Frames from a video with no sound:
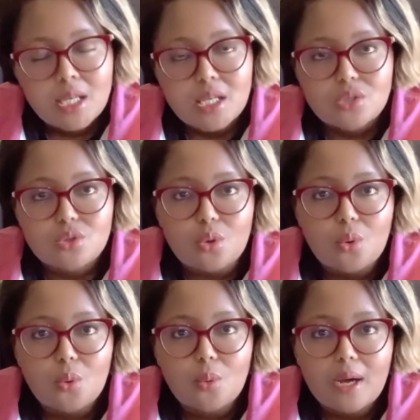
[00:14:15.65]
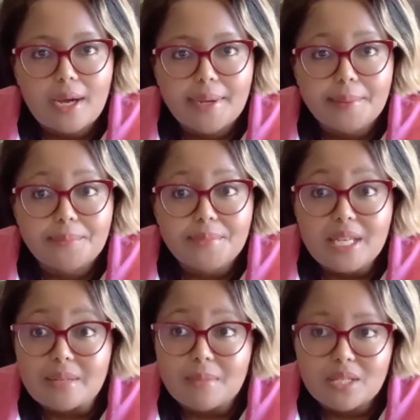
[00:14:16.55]
So um,
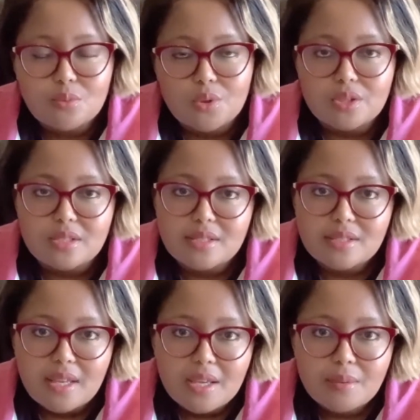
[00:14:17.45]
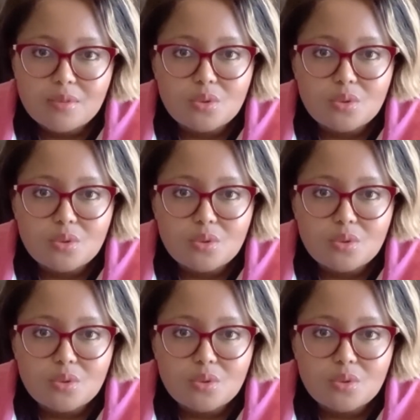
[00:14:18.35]
it must work the same.